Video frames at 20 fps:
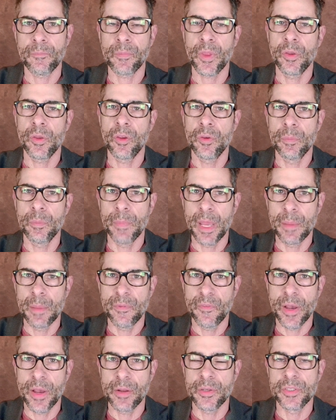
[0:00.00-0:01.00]
You may
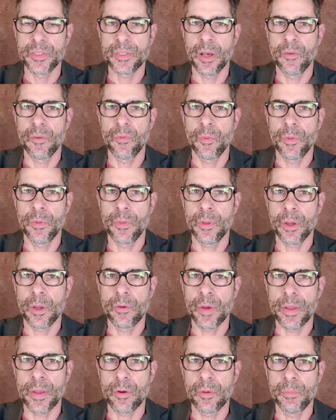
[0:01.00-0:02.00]
find yourself with a
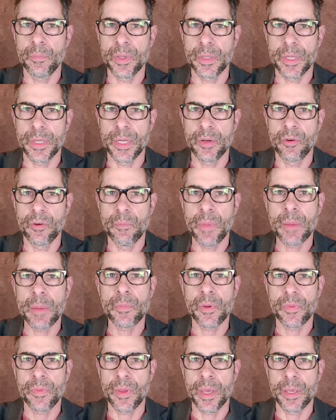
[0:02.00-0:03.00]
greater ability to
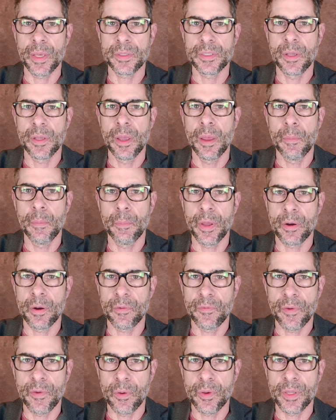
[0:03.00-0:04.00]
remember things, better
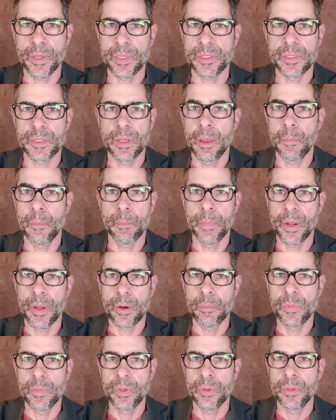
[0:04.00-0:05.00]
focus, better
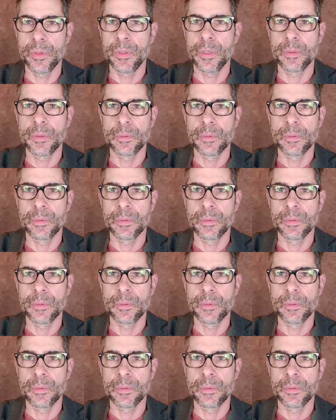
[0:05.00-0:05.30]
mood.